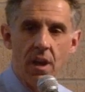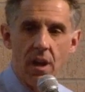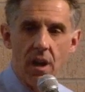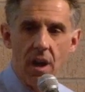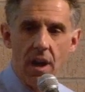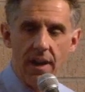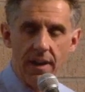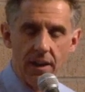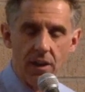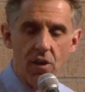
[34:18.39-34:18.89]

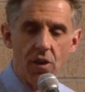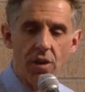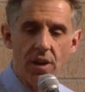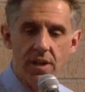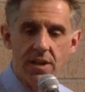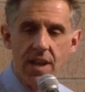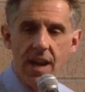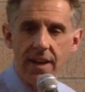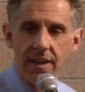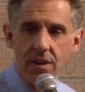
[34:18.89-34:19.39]
and a
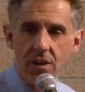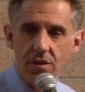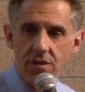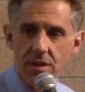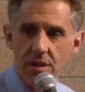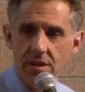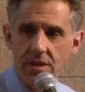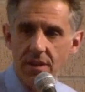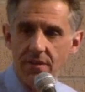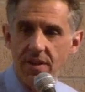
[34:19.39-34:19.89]
current
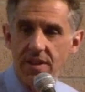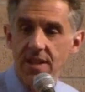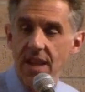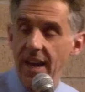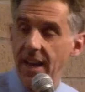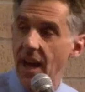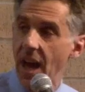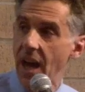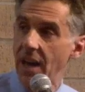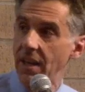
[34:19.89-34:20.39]
diagnosis of a
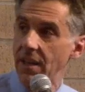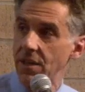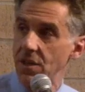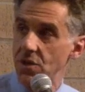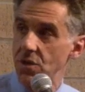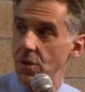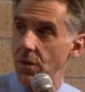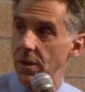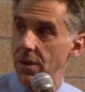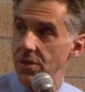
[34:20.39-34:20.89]
psychotic
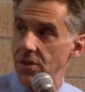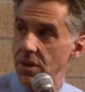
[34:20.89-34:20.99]
disorder.